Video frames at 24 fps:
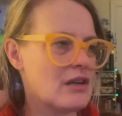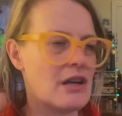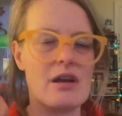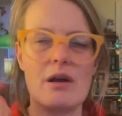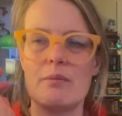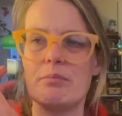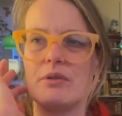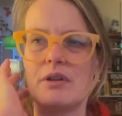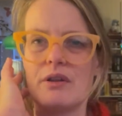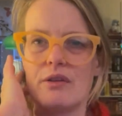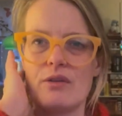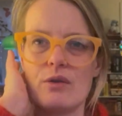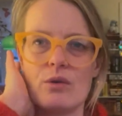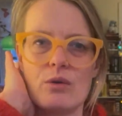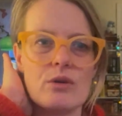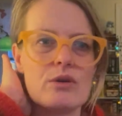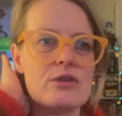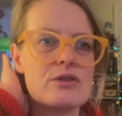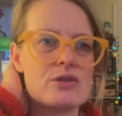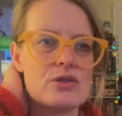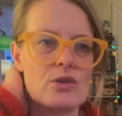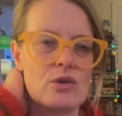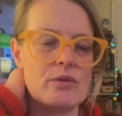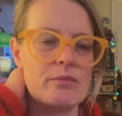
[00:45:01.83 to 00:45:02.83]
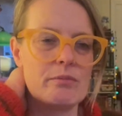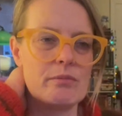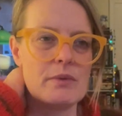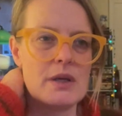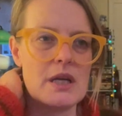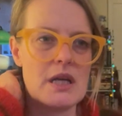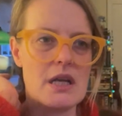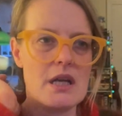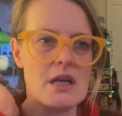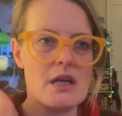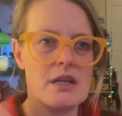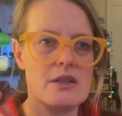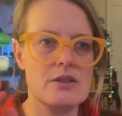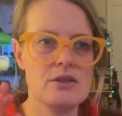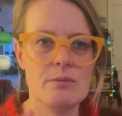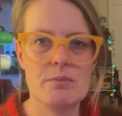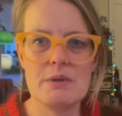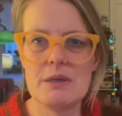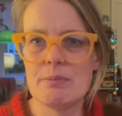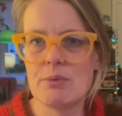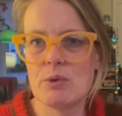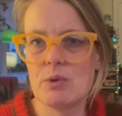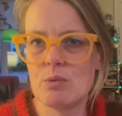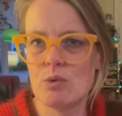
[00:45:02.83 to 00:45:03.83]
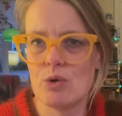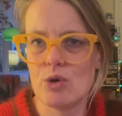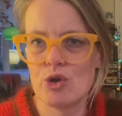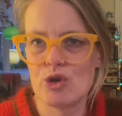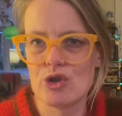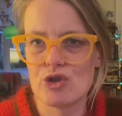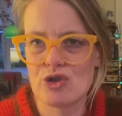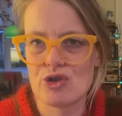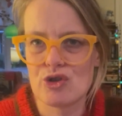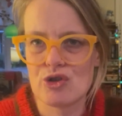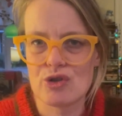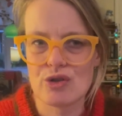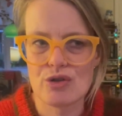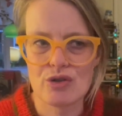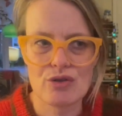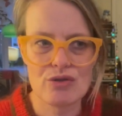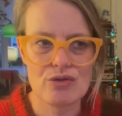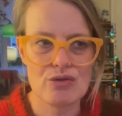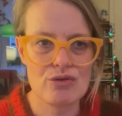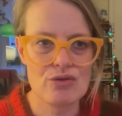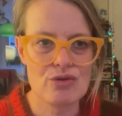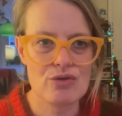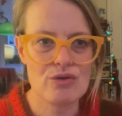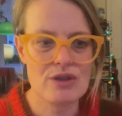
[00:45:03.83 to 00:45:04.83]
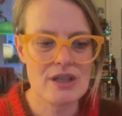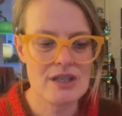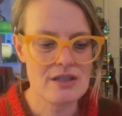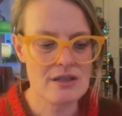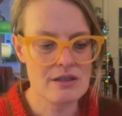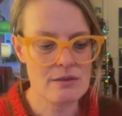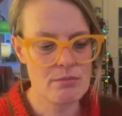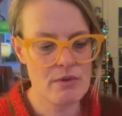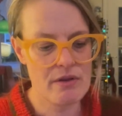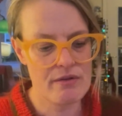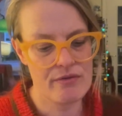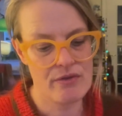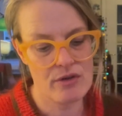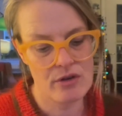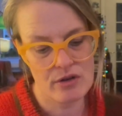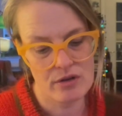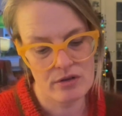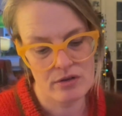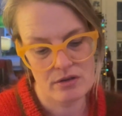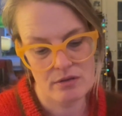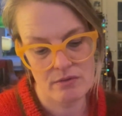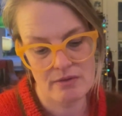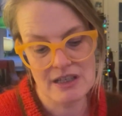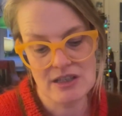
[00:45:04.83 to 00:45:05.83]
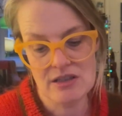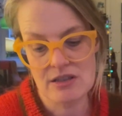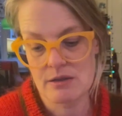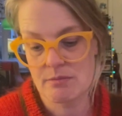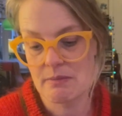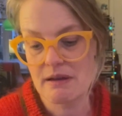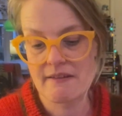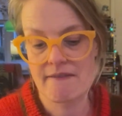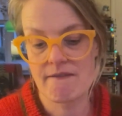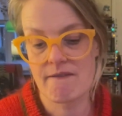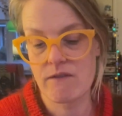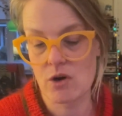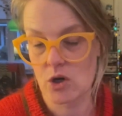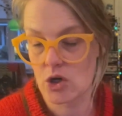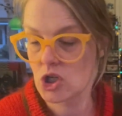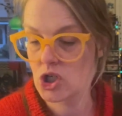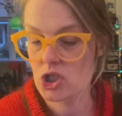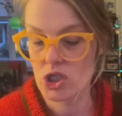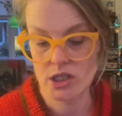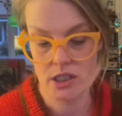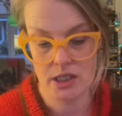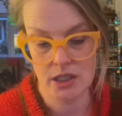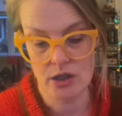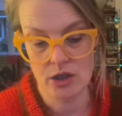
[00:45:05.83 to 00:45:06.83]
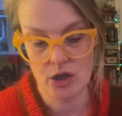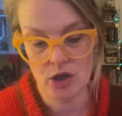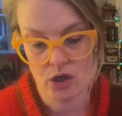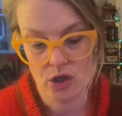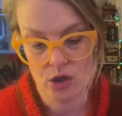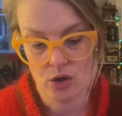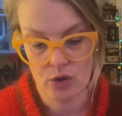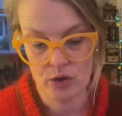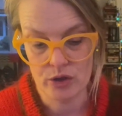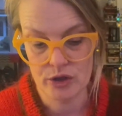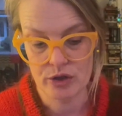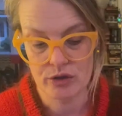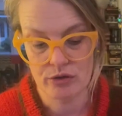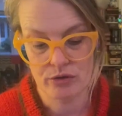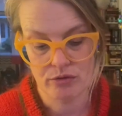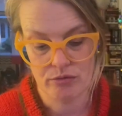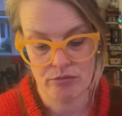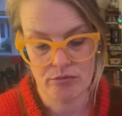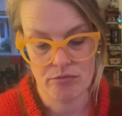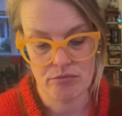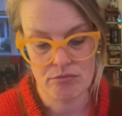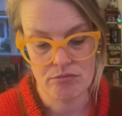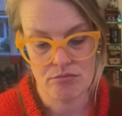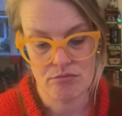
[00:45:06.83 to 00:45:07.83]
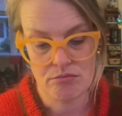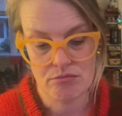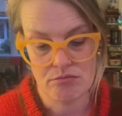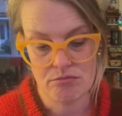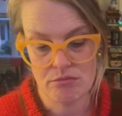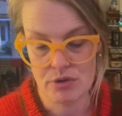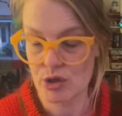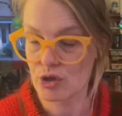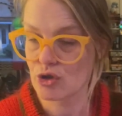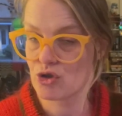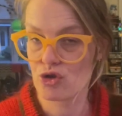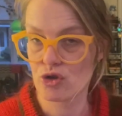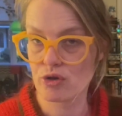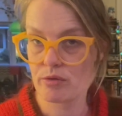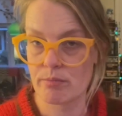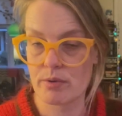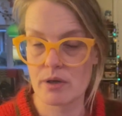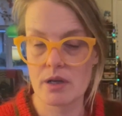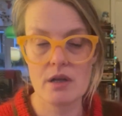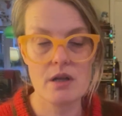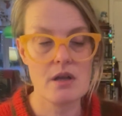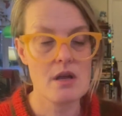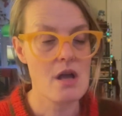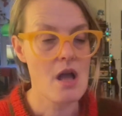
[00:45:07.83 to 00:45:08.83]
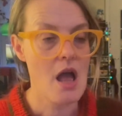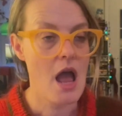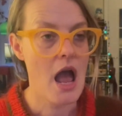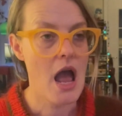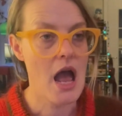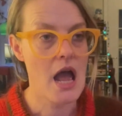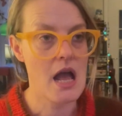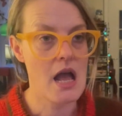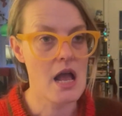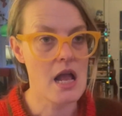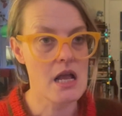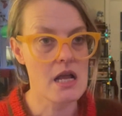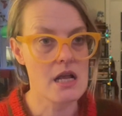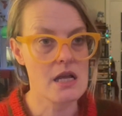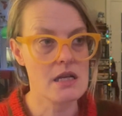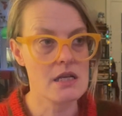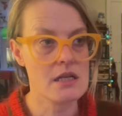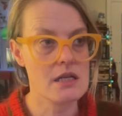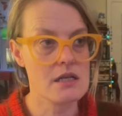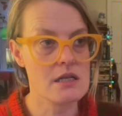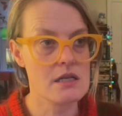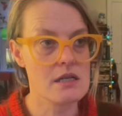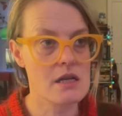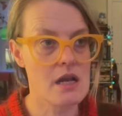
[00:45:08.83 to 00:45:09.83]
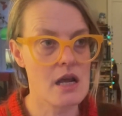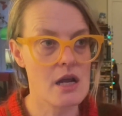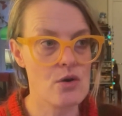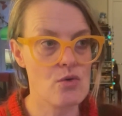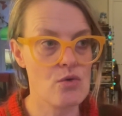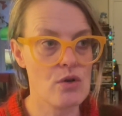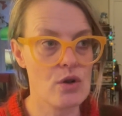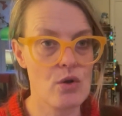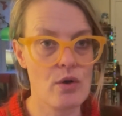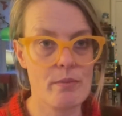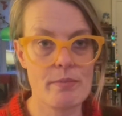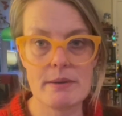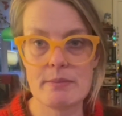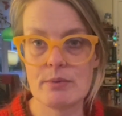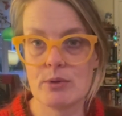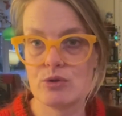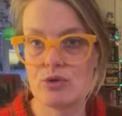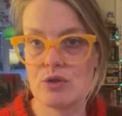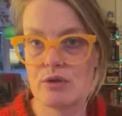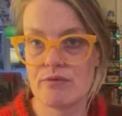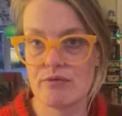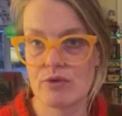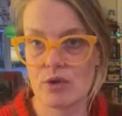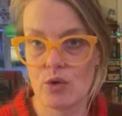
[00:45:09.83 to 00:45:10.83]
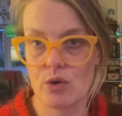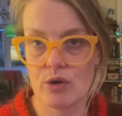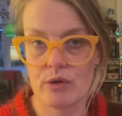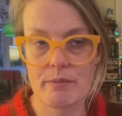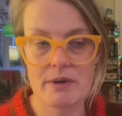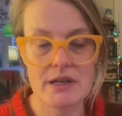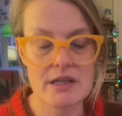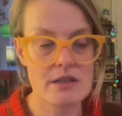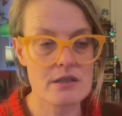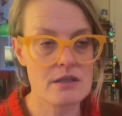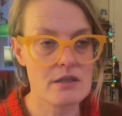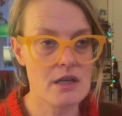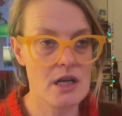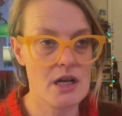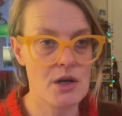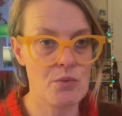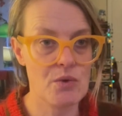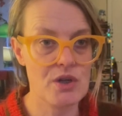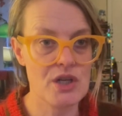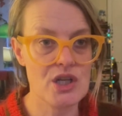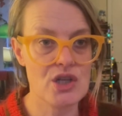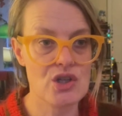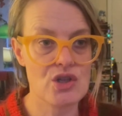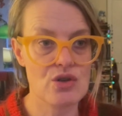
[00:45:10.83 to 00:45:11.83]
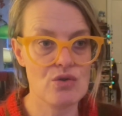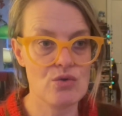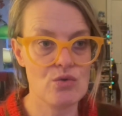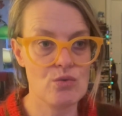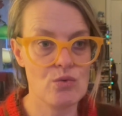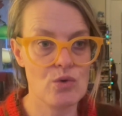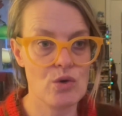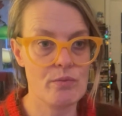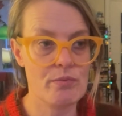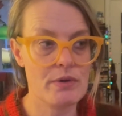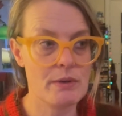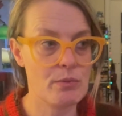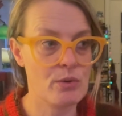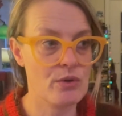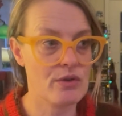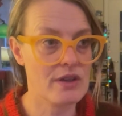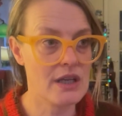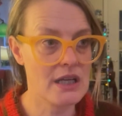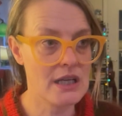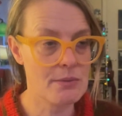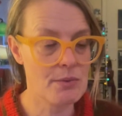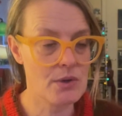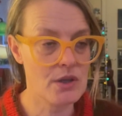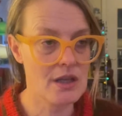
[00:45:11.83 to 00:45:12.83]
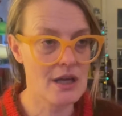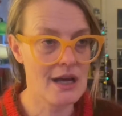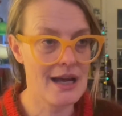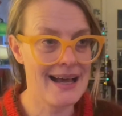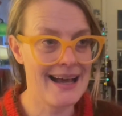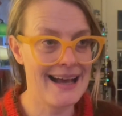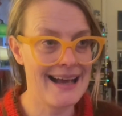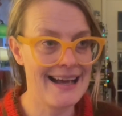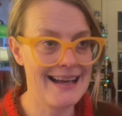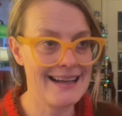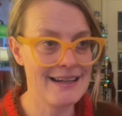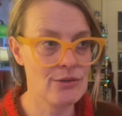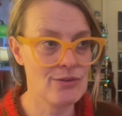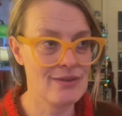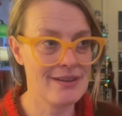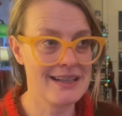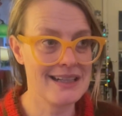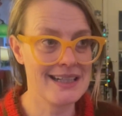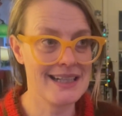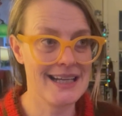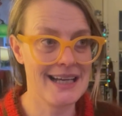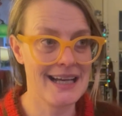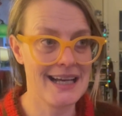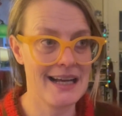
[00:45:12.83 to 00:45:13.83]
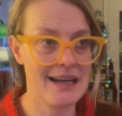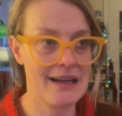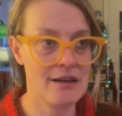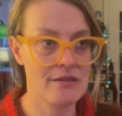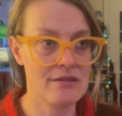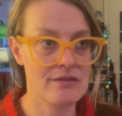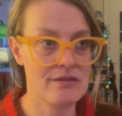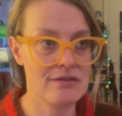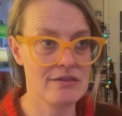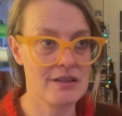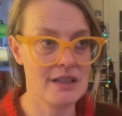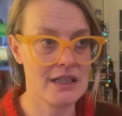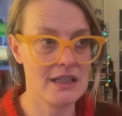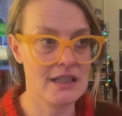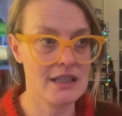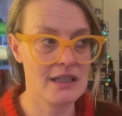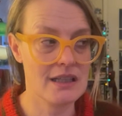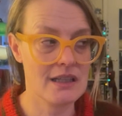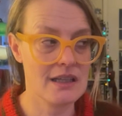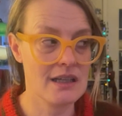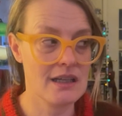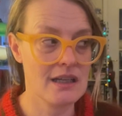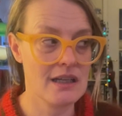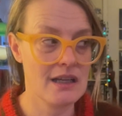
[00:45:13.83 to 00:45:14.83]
couple of thoughts on, do people watch, so this is my first year on BookTube, and I know a lot of people doing Vlogmas, and I want you to know what people think about that. I don't think I have, like,